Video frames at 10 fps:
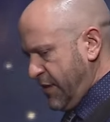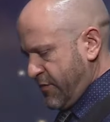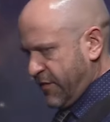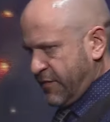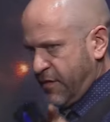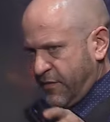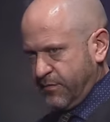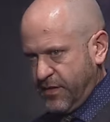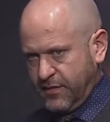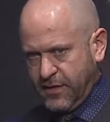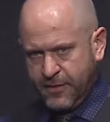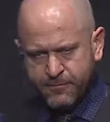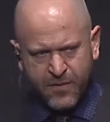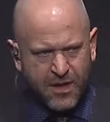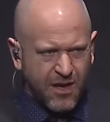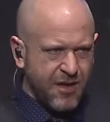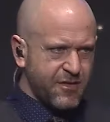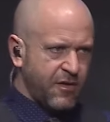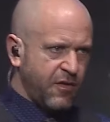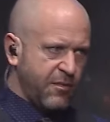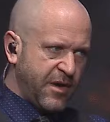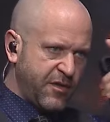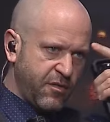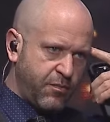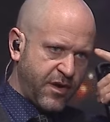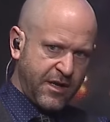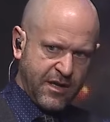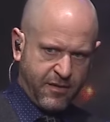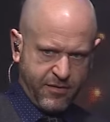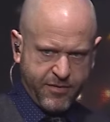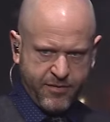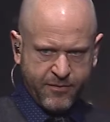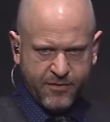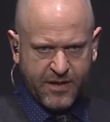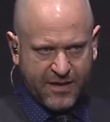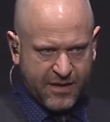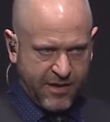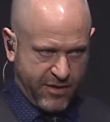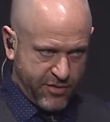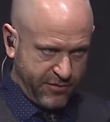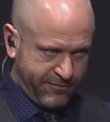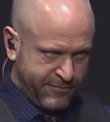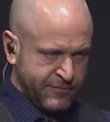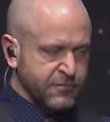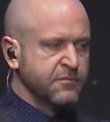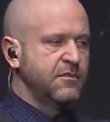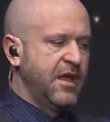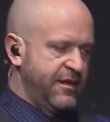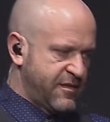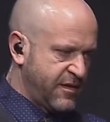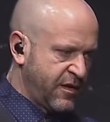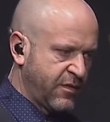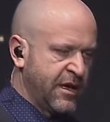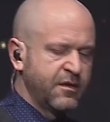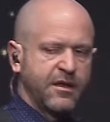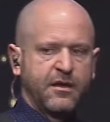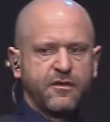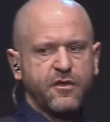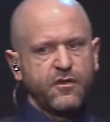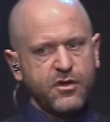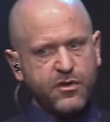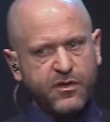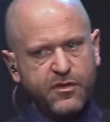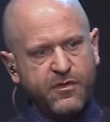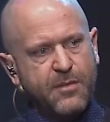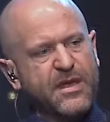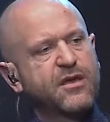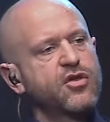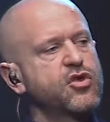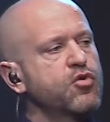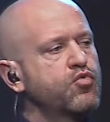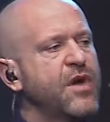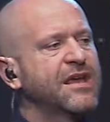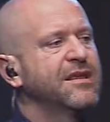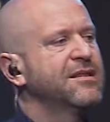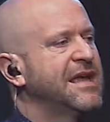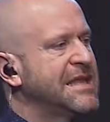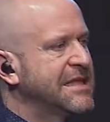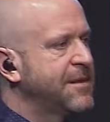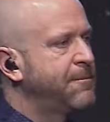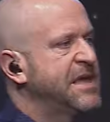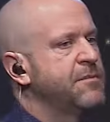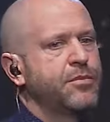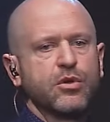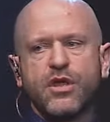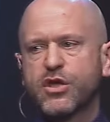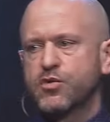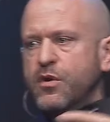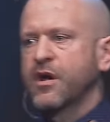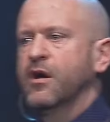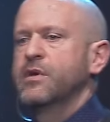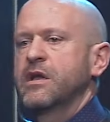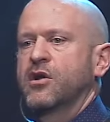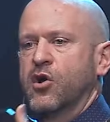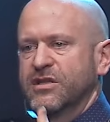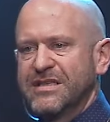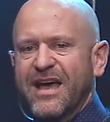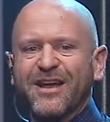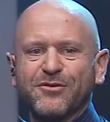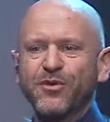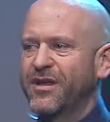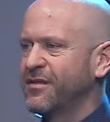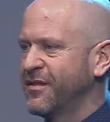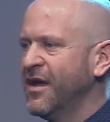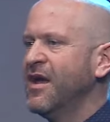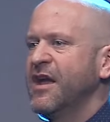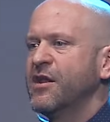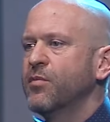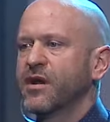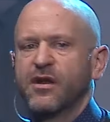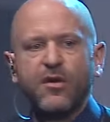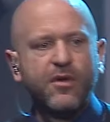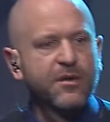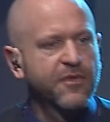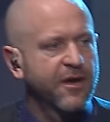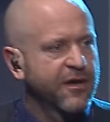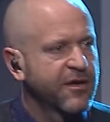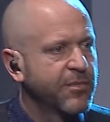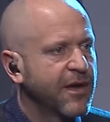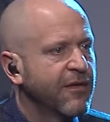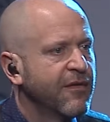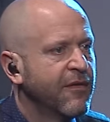Anderson talks about that. It's all about your brain health and connection and staying grounded so that you can do that, because you're regulating the people that you come in contact with. Anybody know what I'm talking about?